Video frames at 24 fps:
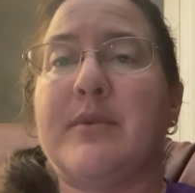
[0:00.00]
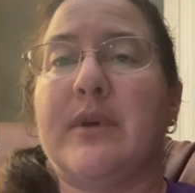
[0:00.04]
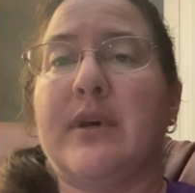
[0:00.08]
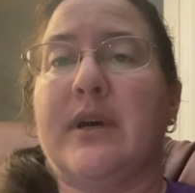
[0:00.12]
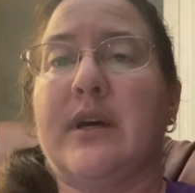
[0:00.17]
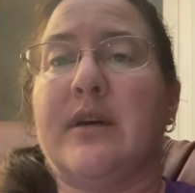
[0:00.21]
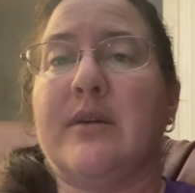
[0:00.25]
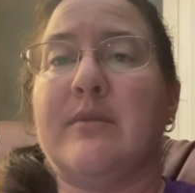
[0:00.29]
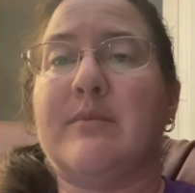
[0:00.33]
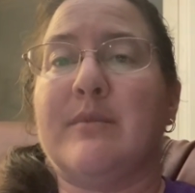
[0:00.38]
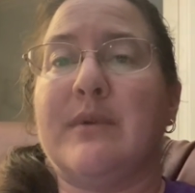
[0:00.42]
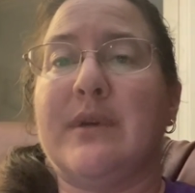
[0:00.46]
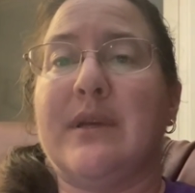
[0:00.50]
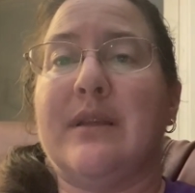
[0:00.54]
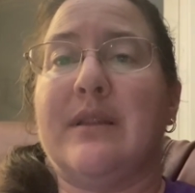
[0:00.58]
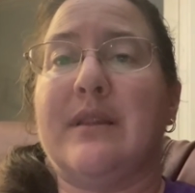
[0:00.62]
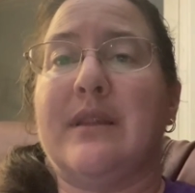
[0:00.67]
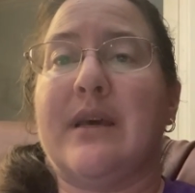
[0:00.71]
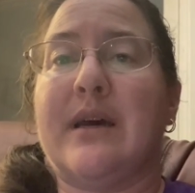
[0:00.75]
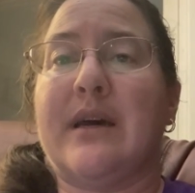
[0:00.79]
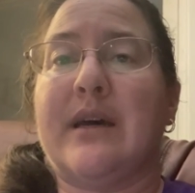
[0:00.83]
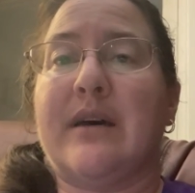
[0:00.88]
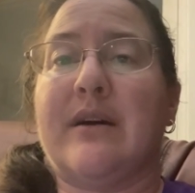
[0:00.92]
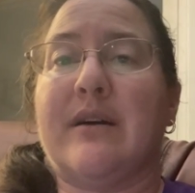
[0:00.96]
um, and
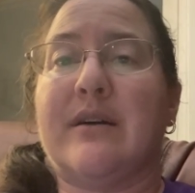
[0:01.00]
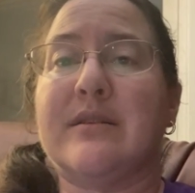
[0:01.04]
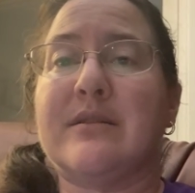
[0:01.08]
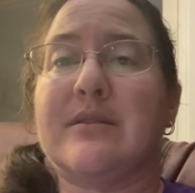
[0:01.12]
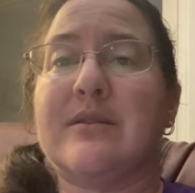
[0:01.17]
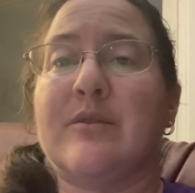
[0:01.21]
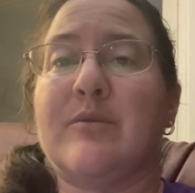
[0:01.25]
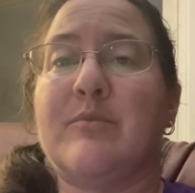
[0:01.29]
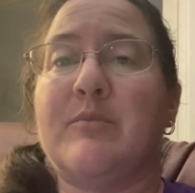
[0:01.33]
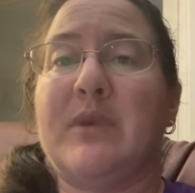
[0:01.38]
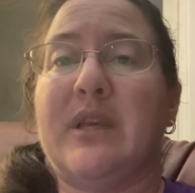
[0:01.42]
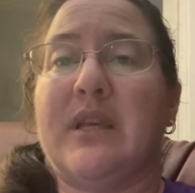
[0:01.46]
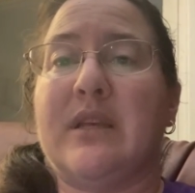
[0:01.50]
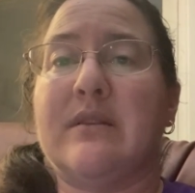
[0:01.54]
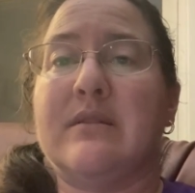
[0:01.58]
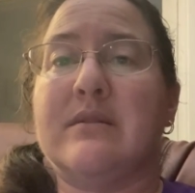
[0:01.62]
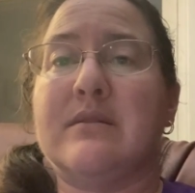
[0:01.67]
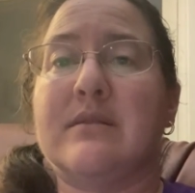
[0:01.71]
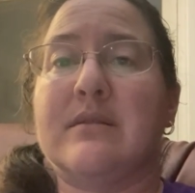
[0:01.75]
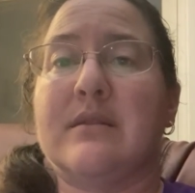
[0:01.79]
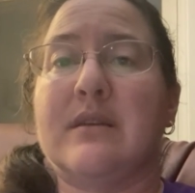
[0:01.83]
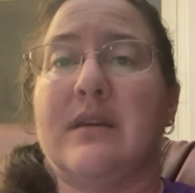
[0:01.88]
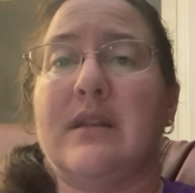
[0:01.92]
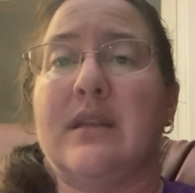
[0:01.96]
that also
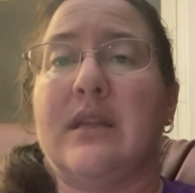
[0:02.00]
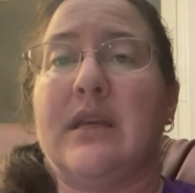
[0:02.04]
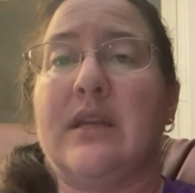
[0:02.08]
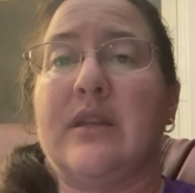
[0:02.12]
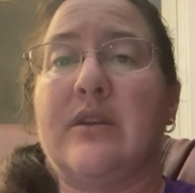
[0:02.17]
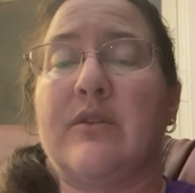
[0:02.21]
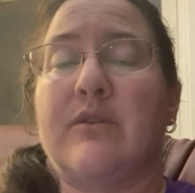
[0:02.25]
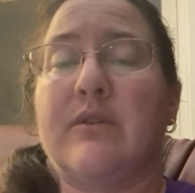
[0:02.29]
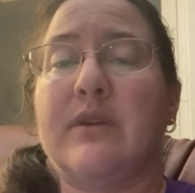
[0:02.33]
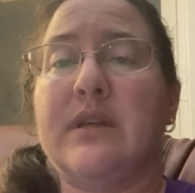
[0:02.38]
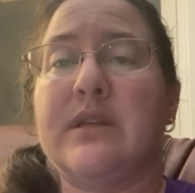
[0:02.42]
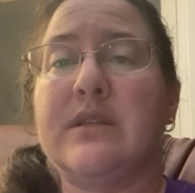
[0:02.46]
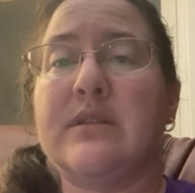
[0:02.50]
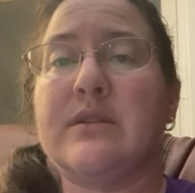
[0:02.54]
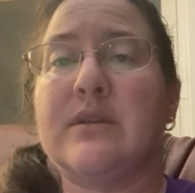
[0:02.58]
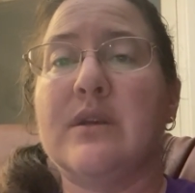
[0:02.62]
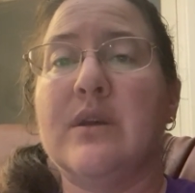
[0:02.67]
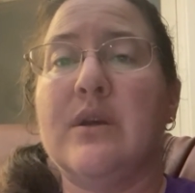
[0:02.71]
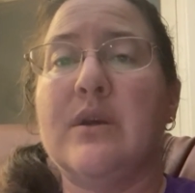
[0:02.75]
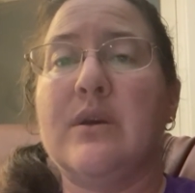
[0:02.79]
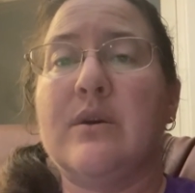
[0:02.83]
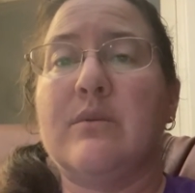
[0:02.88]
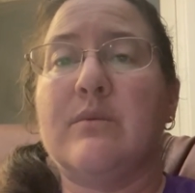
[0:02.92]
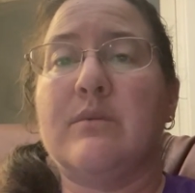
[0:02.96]
means an increase
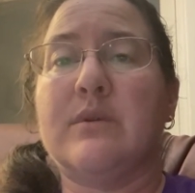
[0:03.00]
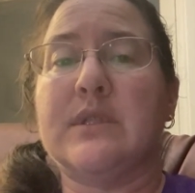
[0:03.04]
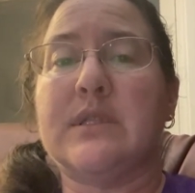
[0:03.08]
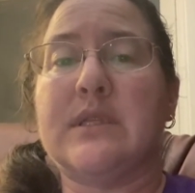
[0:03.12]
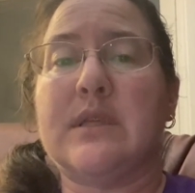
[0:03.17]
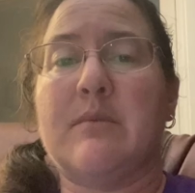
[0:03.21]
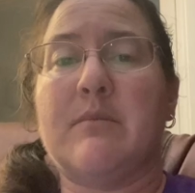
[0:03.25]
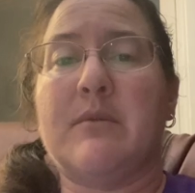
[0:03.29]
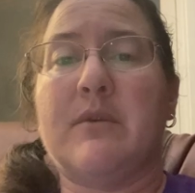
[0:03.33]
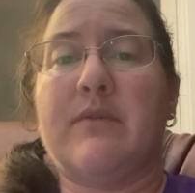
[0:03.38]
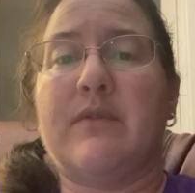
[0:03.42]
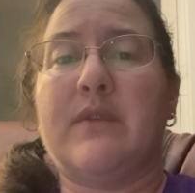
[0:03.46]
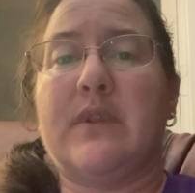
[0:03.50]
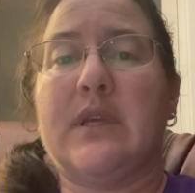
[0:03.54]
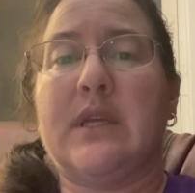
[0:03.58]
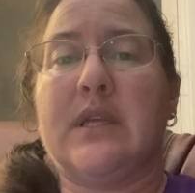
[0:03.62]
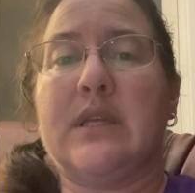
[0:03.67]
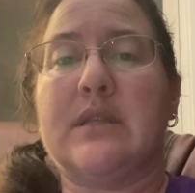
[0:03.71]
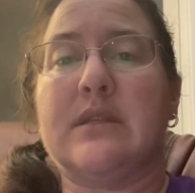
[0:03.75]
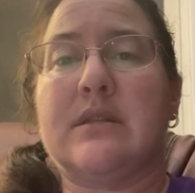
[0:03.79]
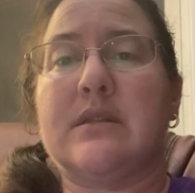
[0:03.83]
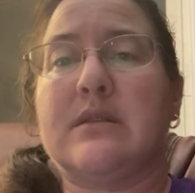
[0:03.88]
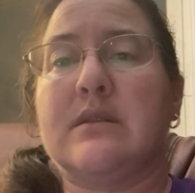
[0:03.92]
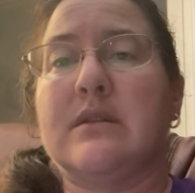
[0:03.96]
with some of
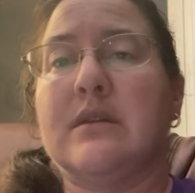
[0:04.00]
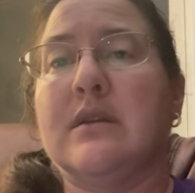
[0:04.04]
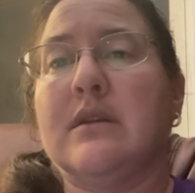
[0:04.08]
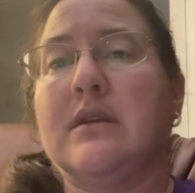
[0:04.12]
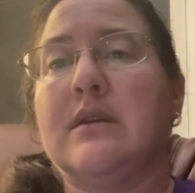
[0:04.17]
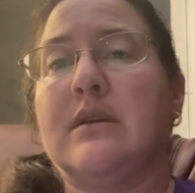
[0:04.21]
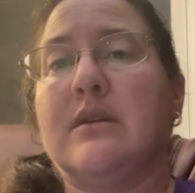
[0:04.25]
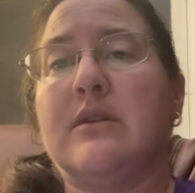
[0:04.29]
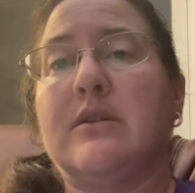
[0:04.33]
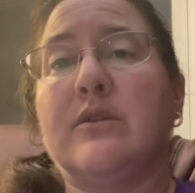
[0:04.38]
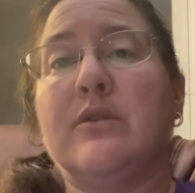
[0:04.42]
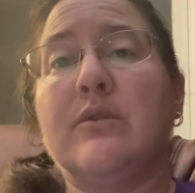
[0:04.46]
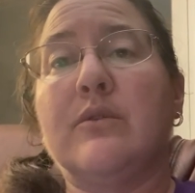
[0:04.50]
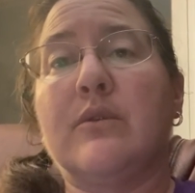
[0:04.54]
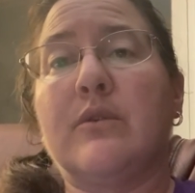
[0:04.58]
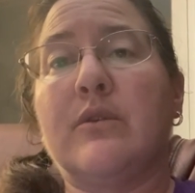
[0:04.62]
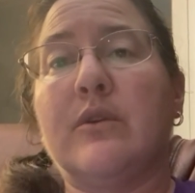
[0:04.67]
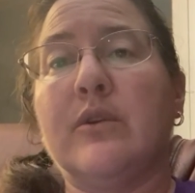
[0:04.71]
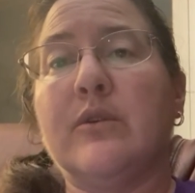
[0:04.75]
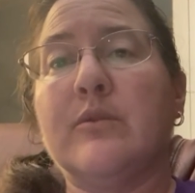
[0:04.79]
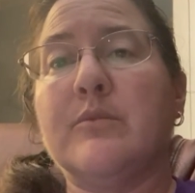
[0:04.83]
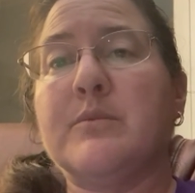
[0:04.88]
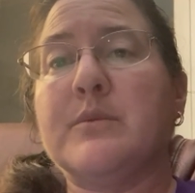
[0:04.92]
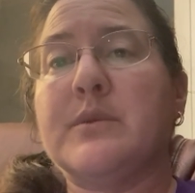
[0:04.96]
these new
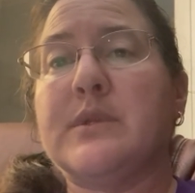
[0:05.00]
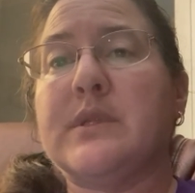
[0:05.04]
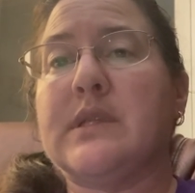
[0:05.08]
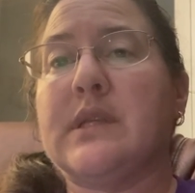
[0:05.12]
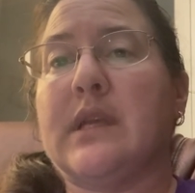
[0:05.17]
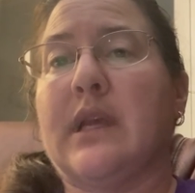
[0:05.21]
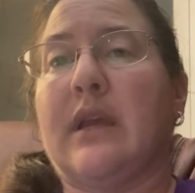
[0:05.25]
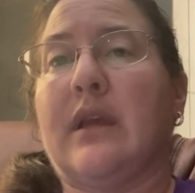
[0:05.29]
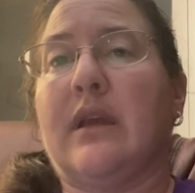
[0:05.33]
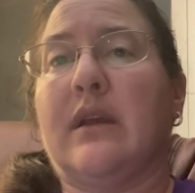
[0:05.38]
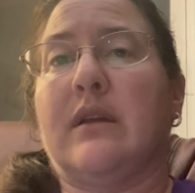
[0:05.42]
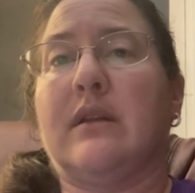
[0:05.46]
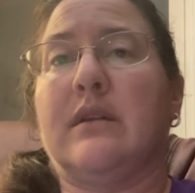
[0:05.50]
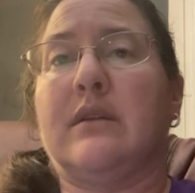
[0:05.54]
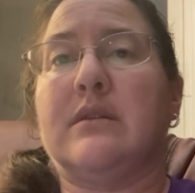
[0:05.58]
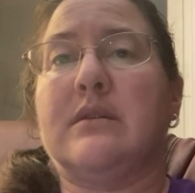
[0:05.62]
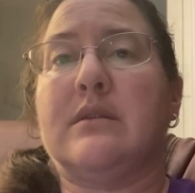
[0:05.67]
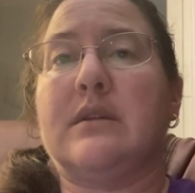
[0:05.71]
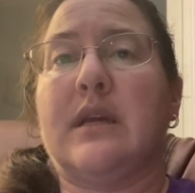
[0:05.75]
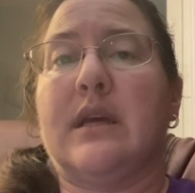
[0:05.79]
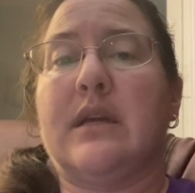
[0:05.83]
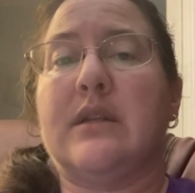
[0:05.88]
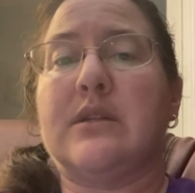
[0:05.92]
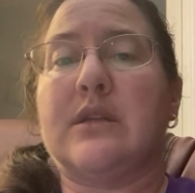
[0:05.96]
groups and
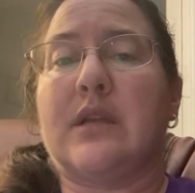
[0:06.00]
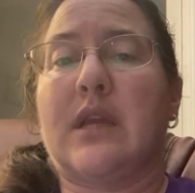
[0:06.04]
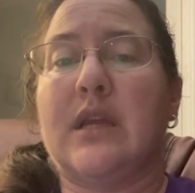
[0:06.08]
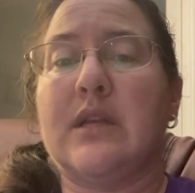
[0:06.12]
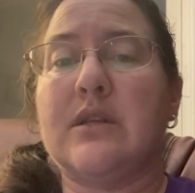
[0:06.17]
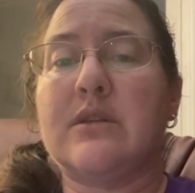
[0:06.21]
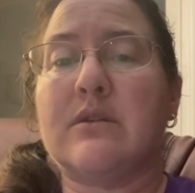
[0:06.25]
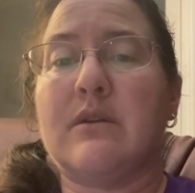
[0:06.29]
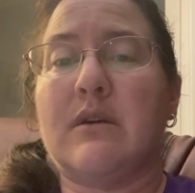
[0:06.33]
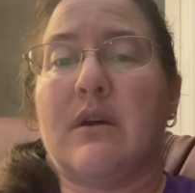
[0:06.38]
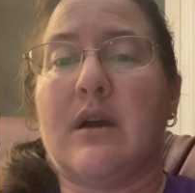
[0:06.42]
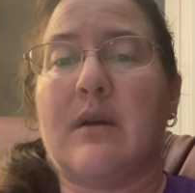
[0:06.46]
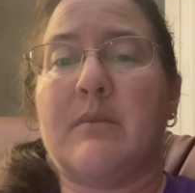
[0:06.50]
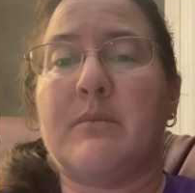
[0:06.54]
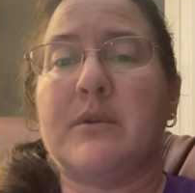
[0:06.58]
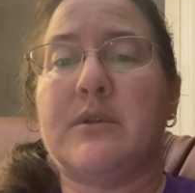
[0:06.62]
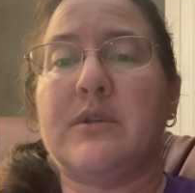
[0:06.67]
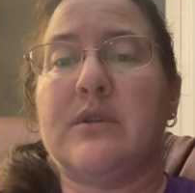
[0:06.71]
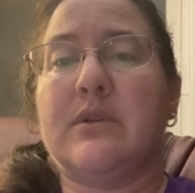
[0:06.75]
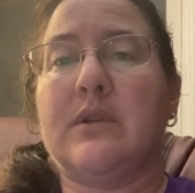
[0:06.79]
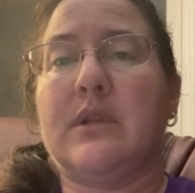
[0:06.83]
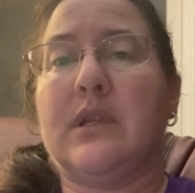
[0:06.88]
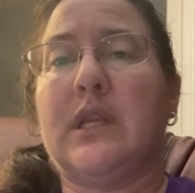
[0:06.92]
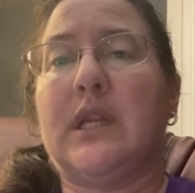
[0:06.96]
educational
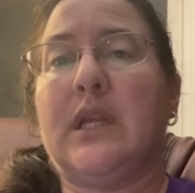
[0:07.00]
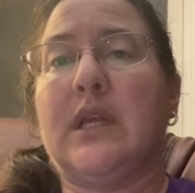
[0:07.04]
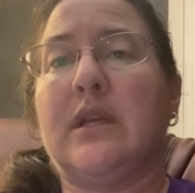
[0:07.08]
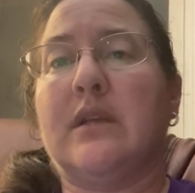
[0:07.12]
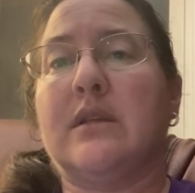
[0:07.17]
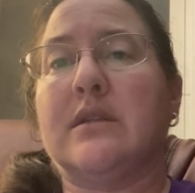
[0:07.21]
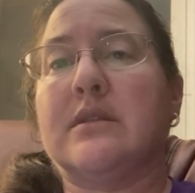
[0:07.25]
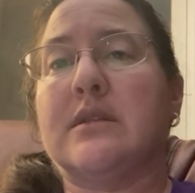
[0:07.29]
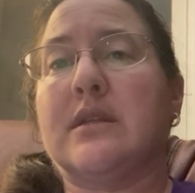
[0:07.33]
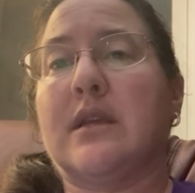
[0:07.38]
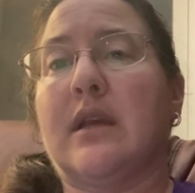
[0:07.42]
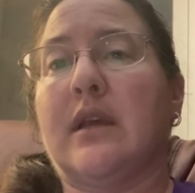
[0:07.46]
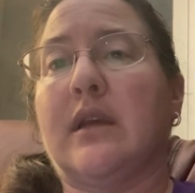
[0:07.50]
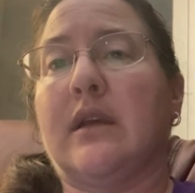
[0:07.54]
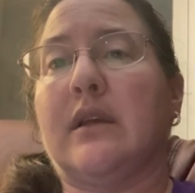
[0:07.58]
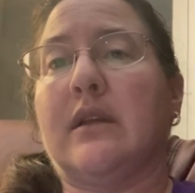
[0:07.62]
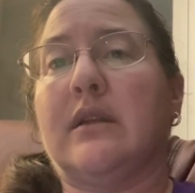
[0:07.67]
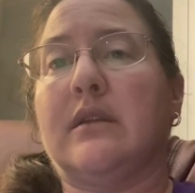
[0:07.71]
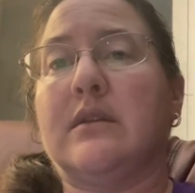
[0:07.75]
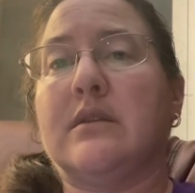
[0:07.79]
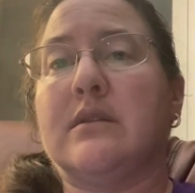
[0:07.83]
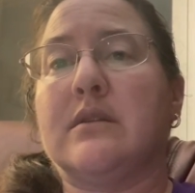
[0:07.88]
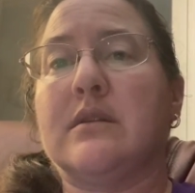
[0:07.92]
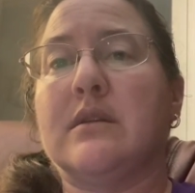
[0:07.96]
opportunities
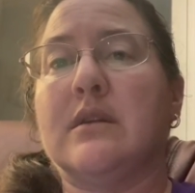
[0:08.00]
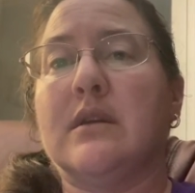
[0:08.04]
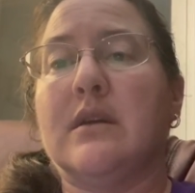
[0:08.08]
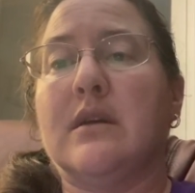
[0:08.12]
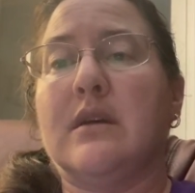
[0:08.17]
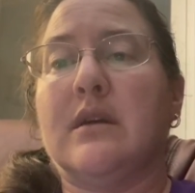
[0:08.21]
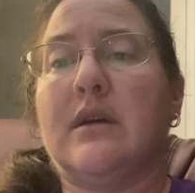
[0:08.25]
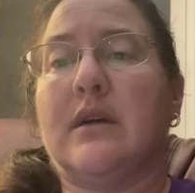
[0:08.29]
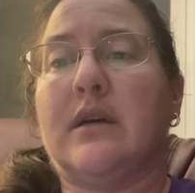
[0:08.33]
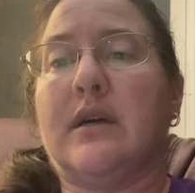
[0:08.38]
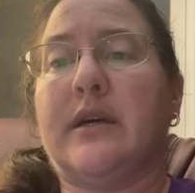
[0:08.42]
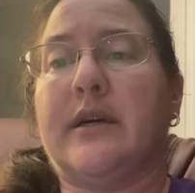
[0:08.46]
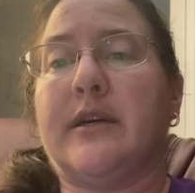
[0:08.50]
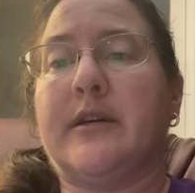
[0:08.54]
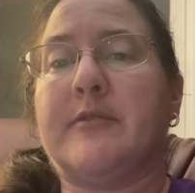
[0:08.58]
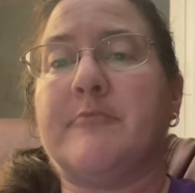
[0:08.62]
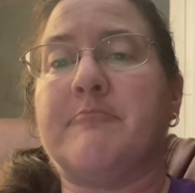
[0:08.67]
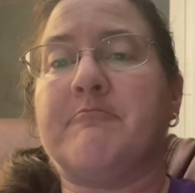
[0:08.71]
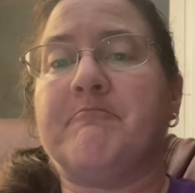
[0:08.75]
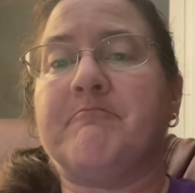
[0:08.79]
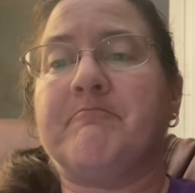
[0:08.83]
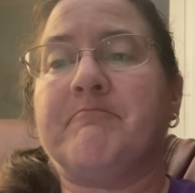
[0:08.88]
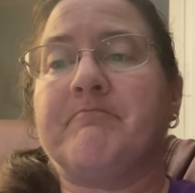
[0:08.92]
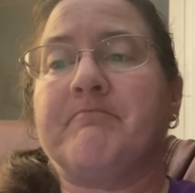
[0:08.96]
and
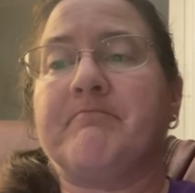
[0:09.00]
um,